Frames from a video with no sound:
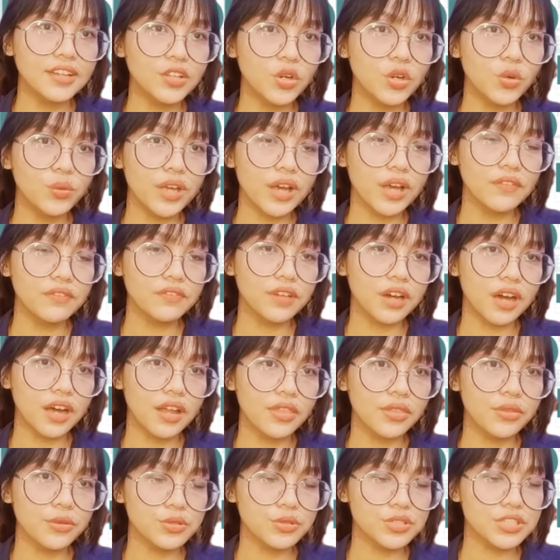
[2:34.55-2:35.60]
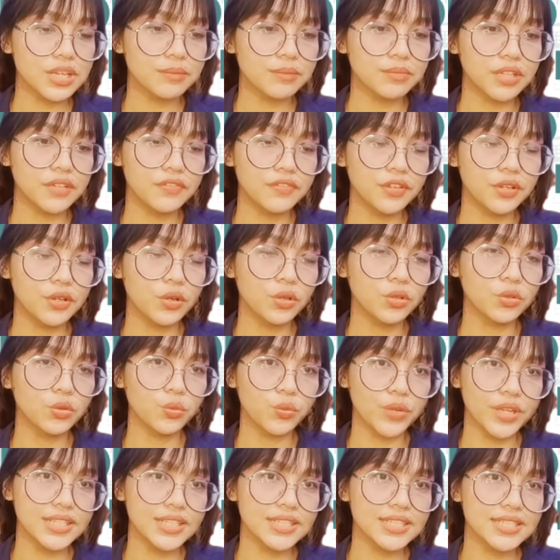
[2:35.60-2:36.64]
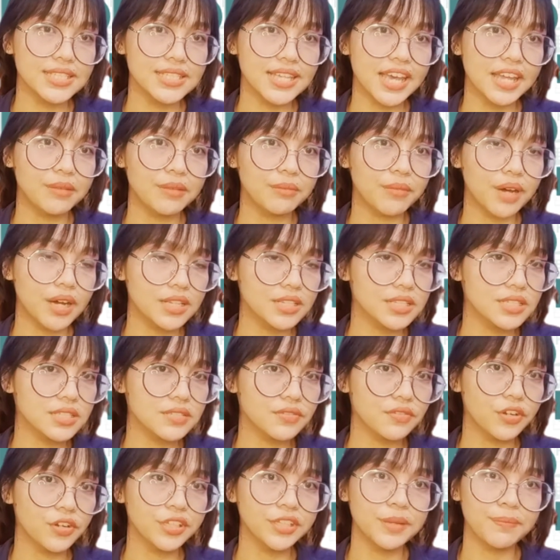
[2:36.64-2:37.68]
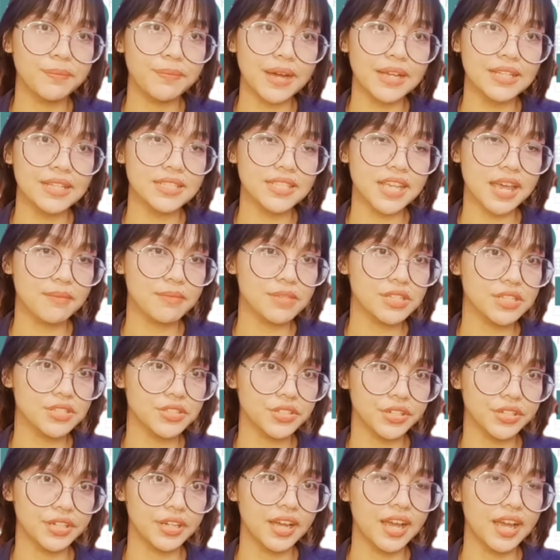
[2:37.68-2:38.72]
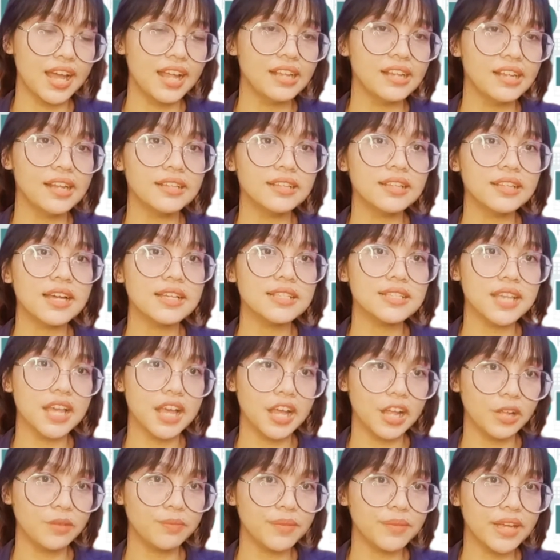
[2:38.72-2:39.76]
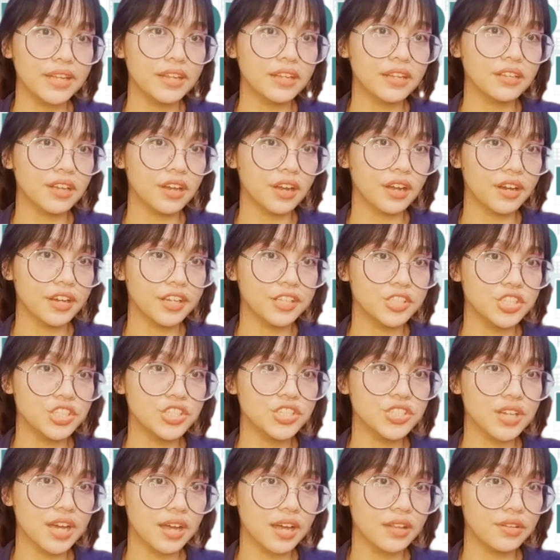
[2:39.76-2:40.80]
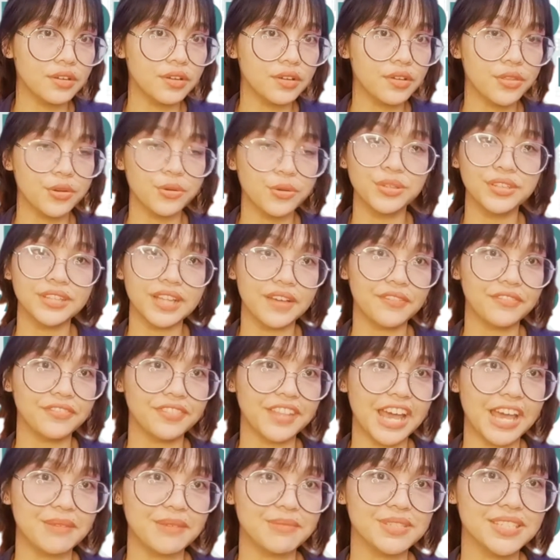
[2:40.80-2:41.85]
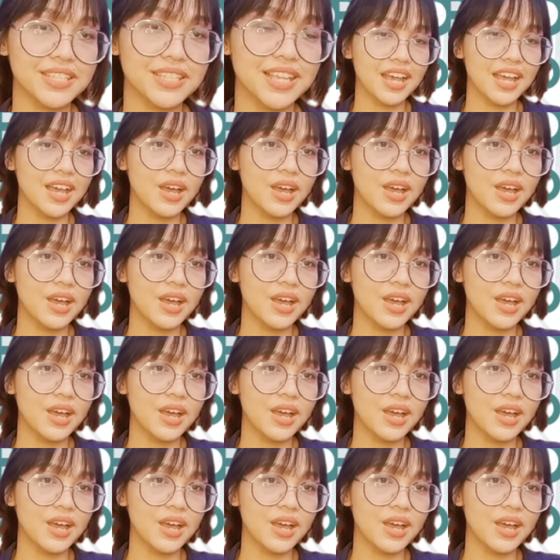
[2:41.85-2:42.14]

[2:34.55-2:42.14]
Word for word: I know we have gone through some difficult weeks and months for the past semester. Let us help and encourage each other through tough times.